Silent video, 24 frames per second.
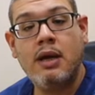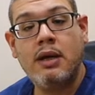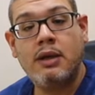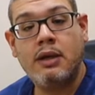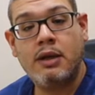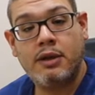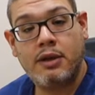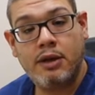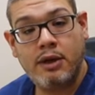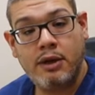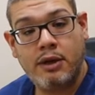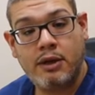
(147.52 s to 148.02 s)
The
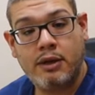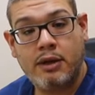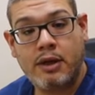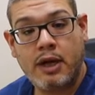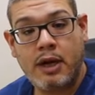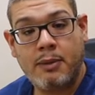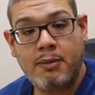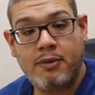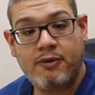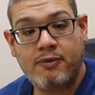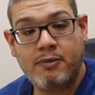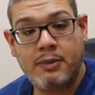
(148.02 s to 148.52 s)
third
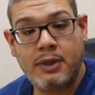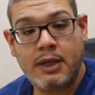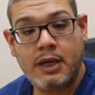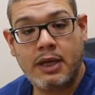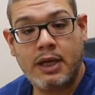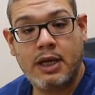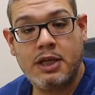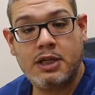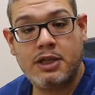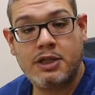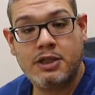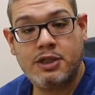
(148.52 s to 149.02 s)
type of
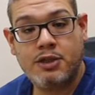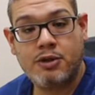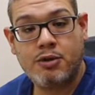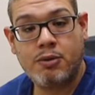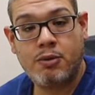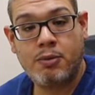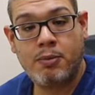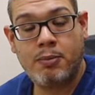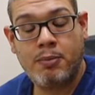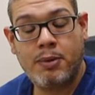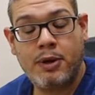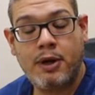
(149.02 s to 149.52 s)
medications you
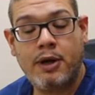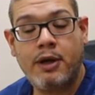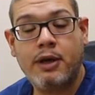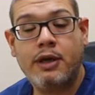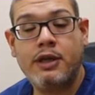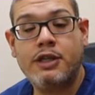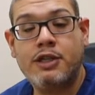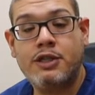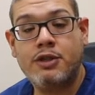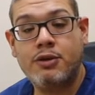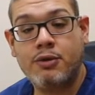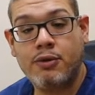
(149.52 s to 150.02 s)
prepare
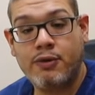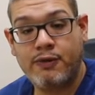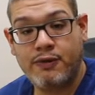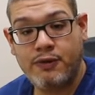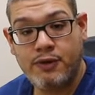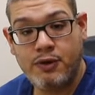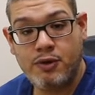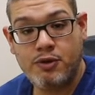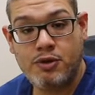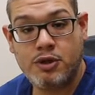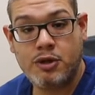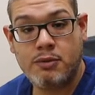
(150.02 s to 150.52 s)
is your
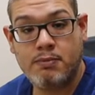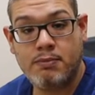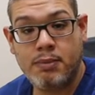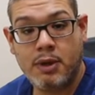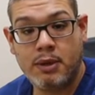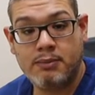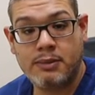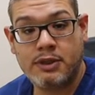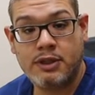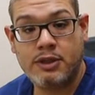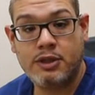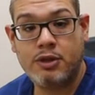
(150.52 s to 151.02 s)
infusion
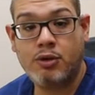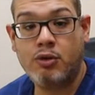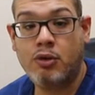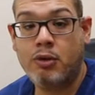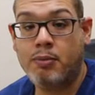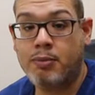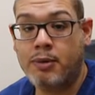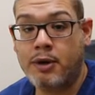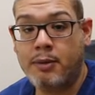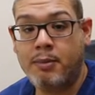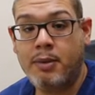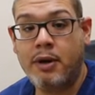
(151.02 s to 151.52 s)
pumps. You
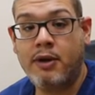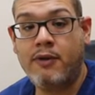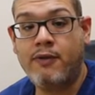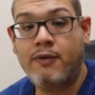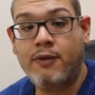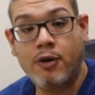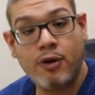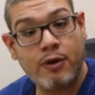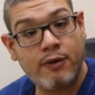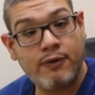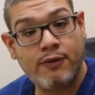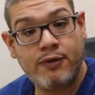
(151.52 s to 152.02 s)
will prepare
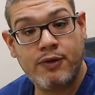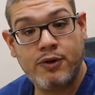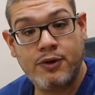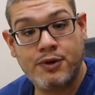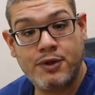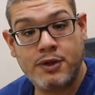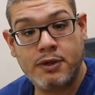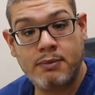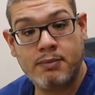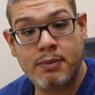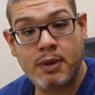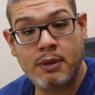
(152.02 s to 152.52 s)
4
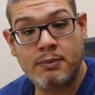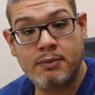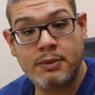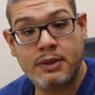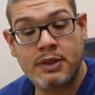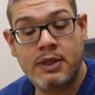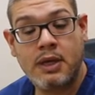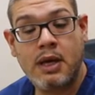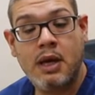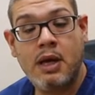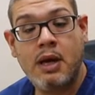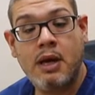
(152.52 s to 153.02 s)
infusion
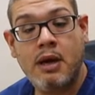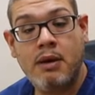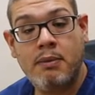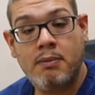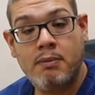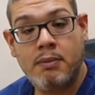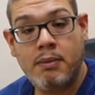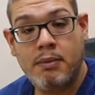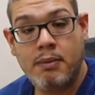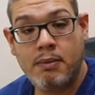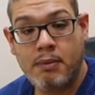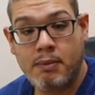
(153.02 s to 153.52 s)
pumps,
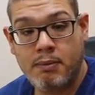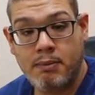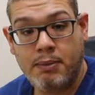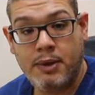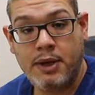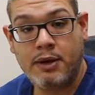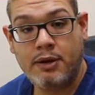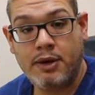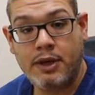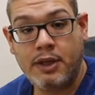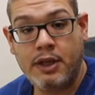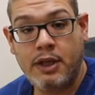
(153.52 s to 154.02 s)

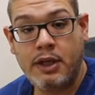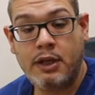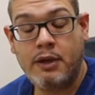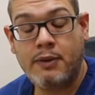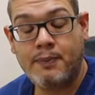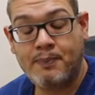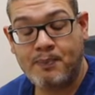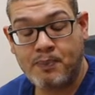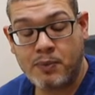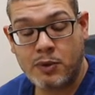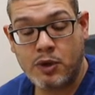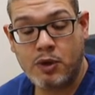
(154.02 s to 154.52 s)
be
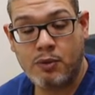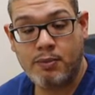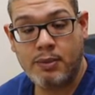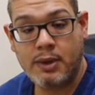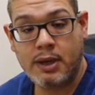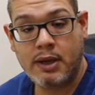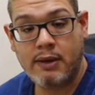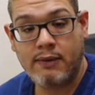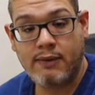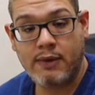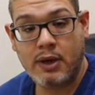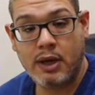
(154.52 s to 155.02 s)
ready to
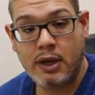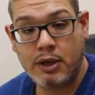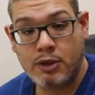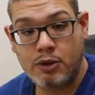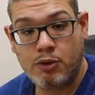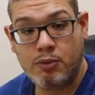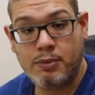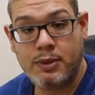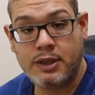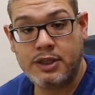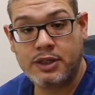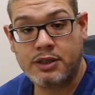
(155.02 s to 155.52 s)
be
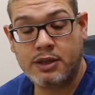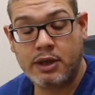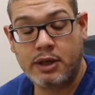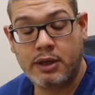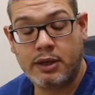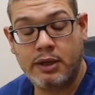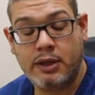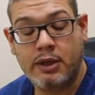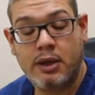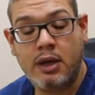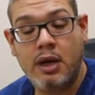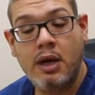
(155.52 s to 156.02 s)

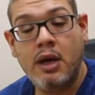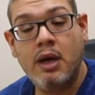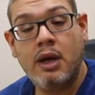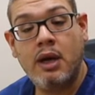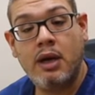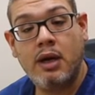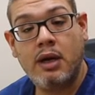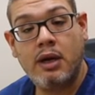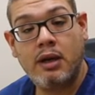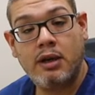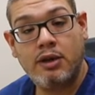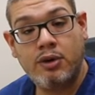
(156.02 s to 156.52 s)
started.
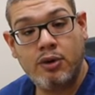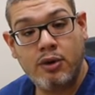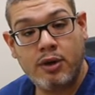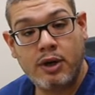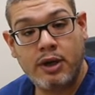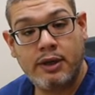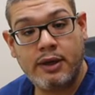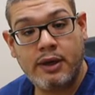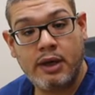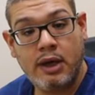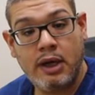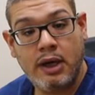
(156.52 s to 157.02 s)

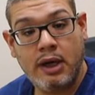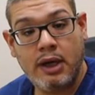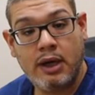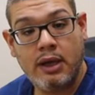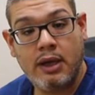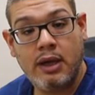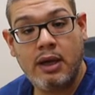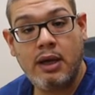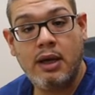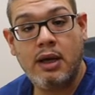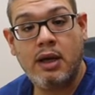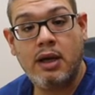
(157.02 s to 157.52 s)

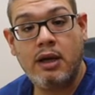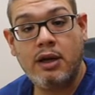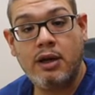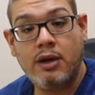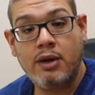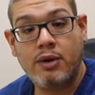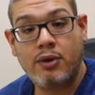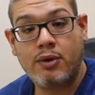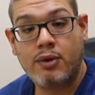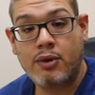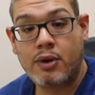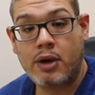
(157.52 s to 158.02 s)
Noradrenaline,
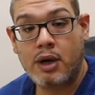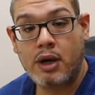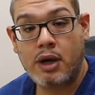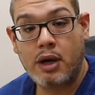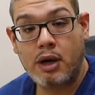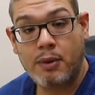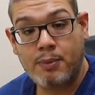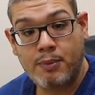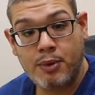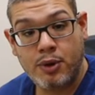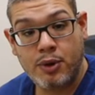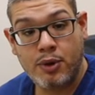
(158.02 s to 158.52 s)
your
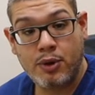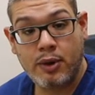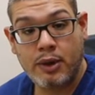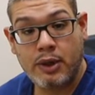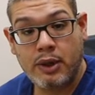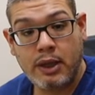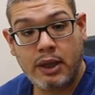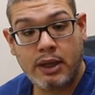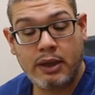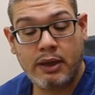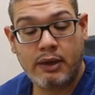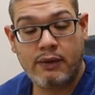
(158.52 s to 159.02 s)

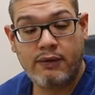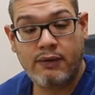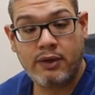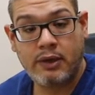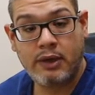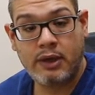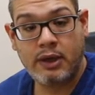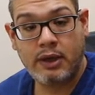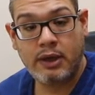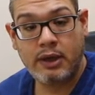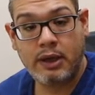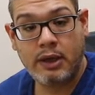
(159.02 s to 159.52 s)
opioid, either
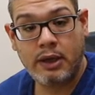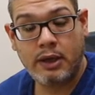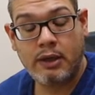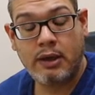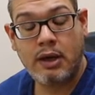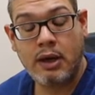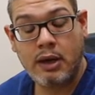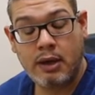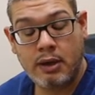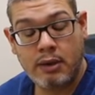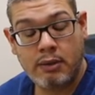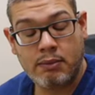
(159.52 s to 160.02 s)
fentanyl,
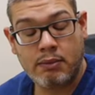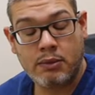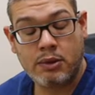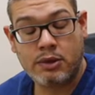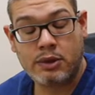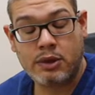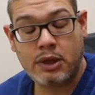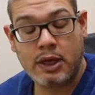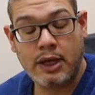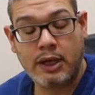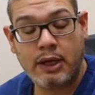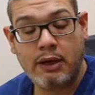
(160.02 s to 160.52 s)

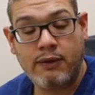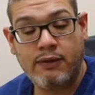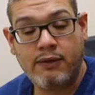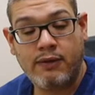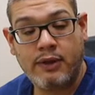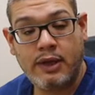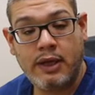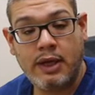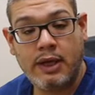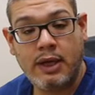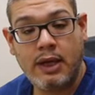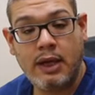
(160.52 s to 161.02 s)
most likely
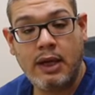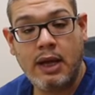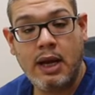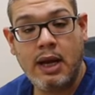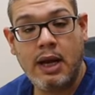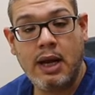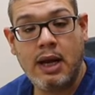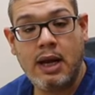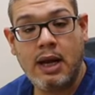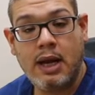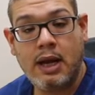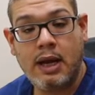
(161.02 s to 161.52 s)
fentanyl,
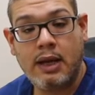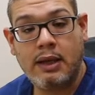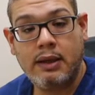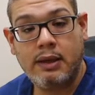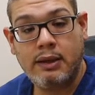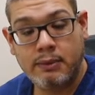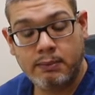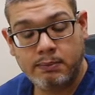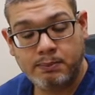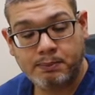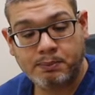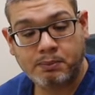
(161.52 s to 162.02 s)

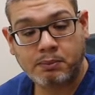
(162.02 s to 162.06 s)
and